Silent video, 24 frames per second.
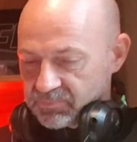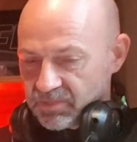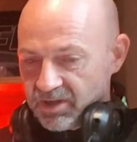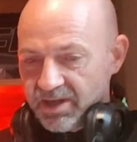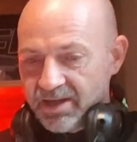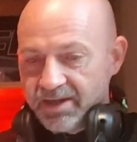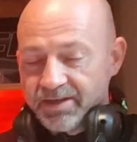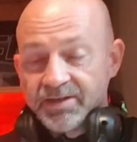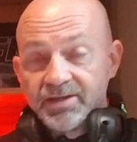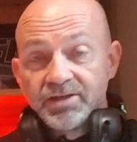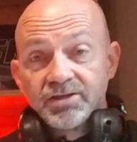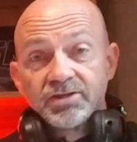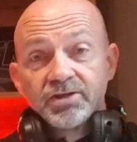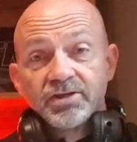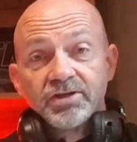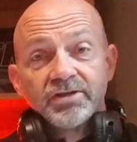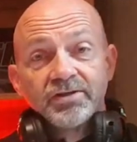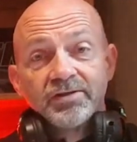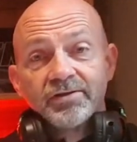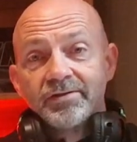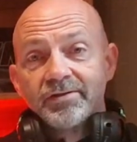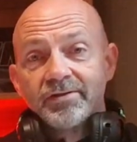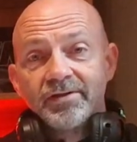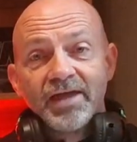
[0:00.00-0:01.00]
And
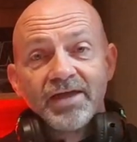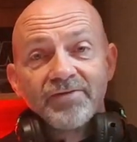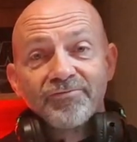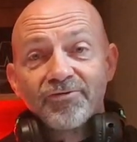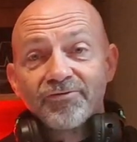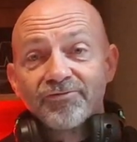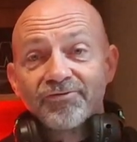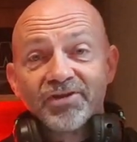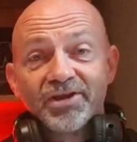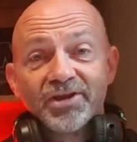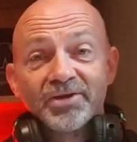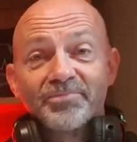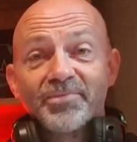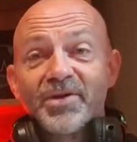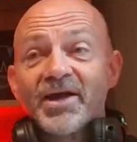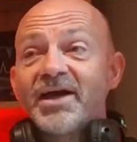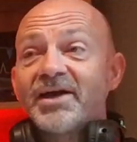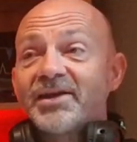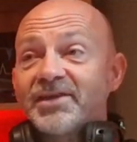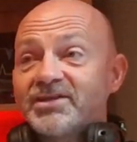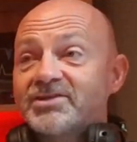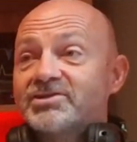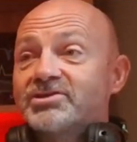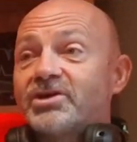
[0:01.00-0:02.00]
everything
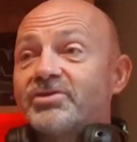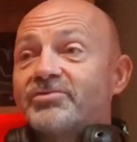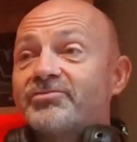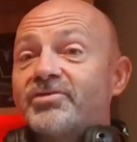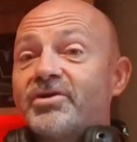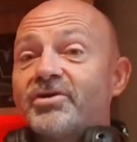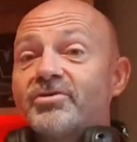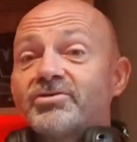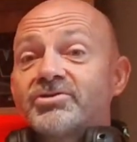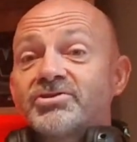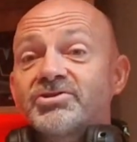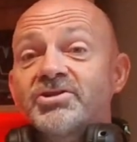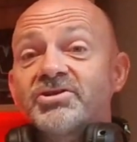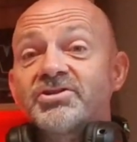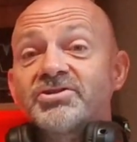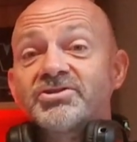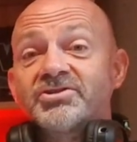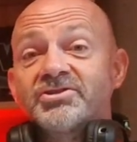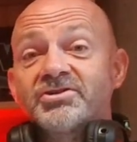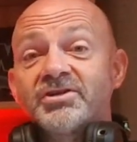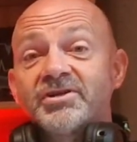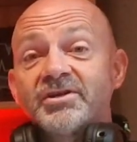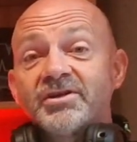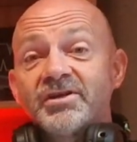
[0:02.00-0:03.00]
about it so far has
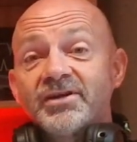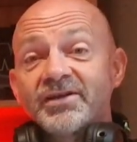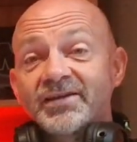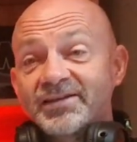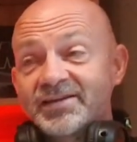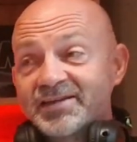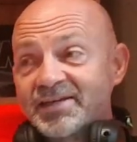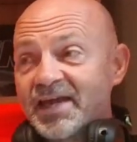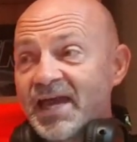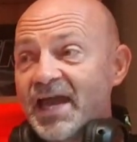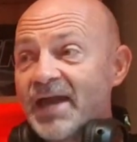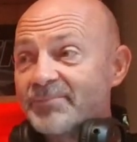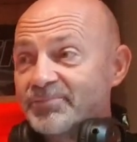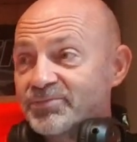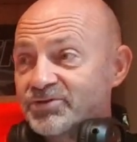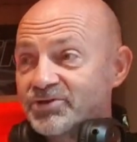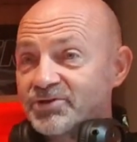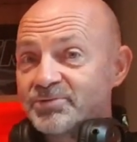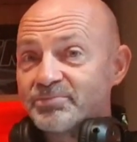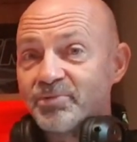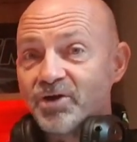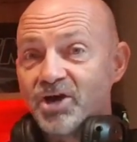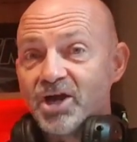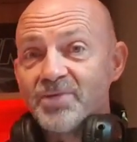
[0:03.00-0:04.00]
just
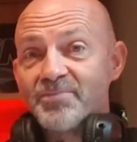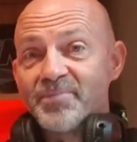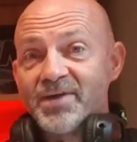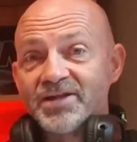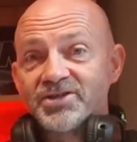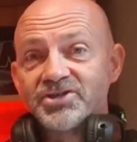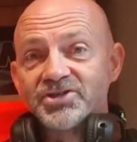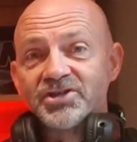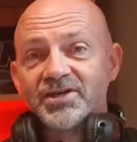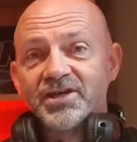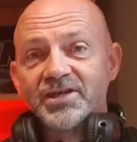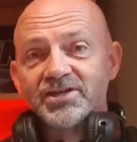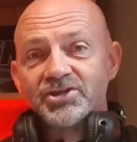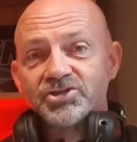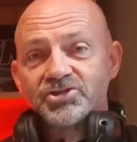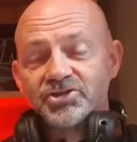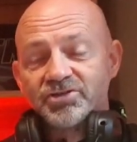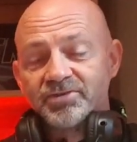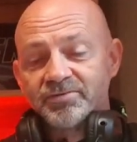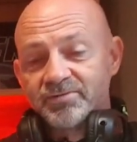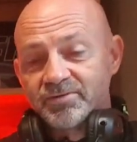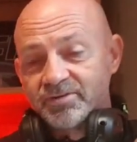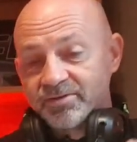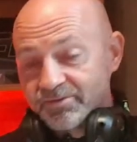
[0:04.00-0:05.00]
captured my
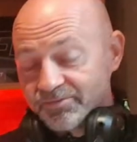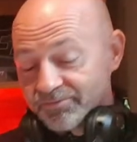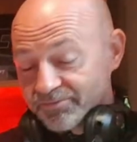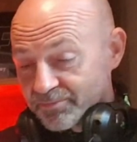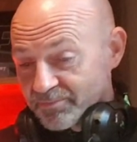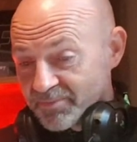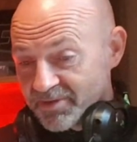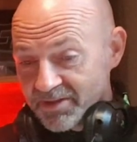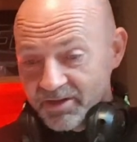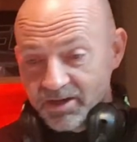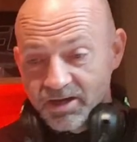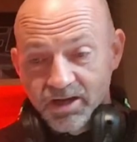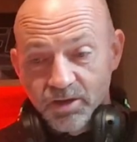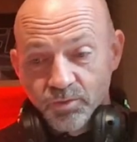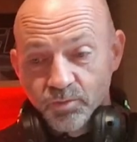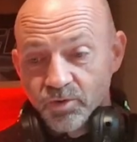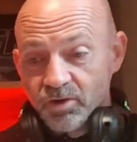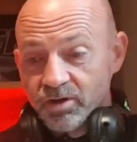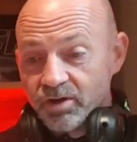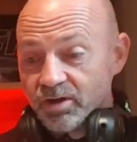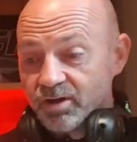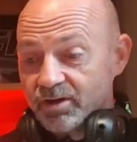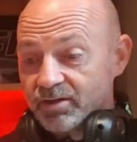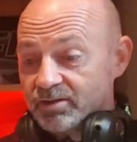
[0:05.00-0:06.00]
imagination, from the
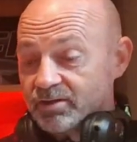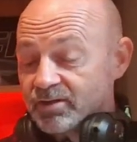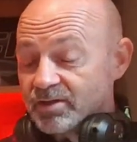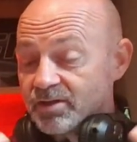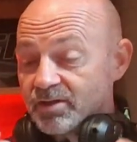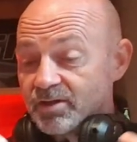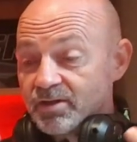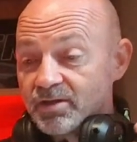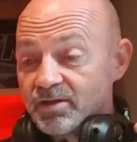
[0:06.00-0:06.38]
artwork